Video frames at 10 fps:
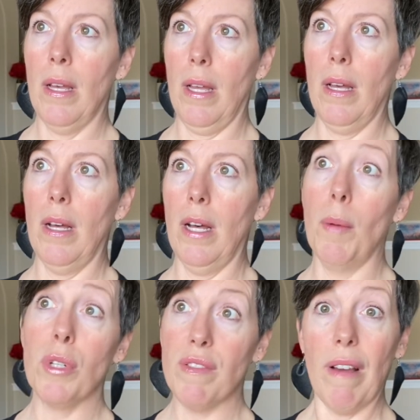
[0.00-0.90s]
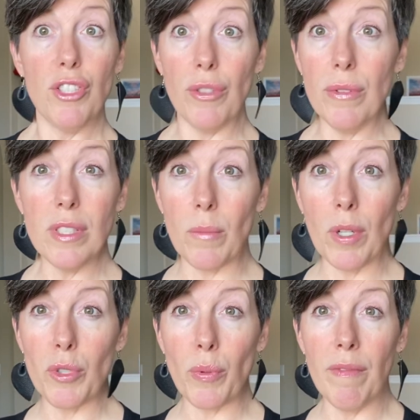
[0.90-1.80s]
almost 5'2", somewhere
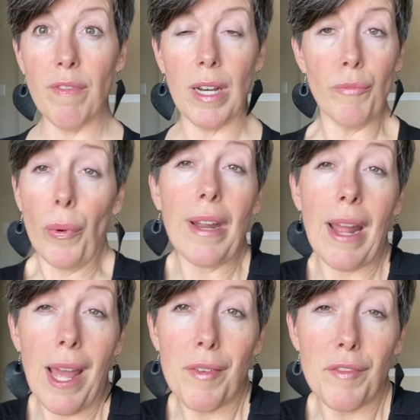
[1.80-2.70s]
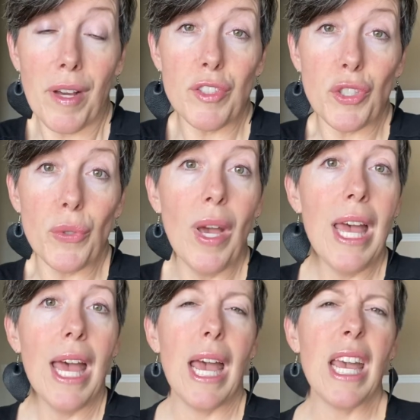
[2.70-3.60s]
between 5'1.5" and 5'2",
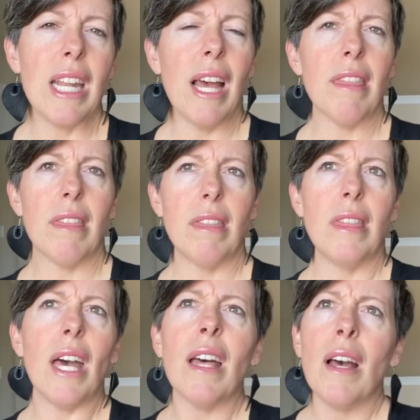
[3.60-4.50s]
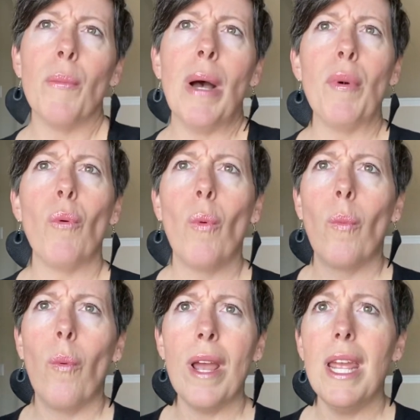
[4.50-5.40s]
and I'm
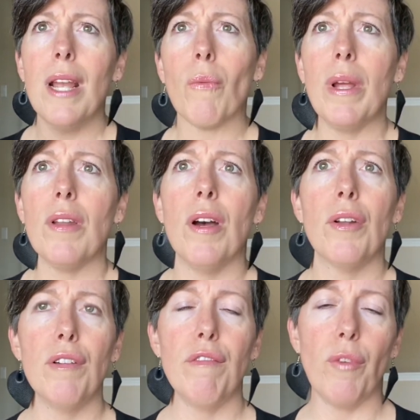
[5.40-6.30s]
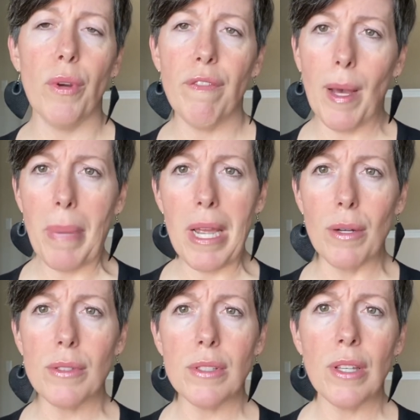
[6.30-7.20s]
weighing around 145
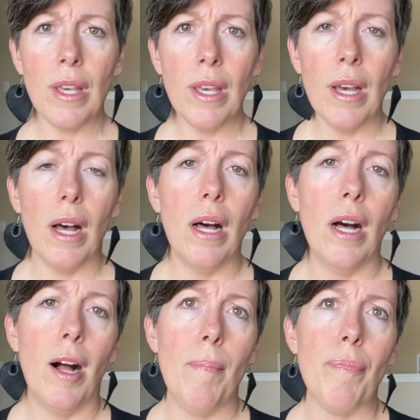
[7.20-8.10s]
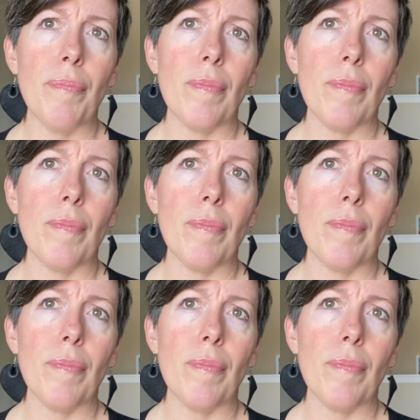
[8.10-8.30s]
pounds. And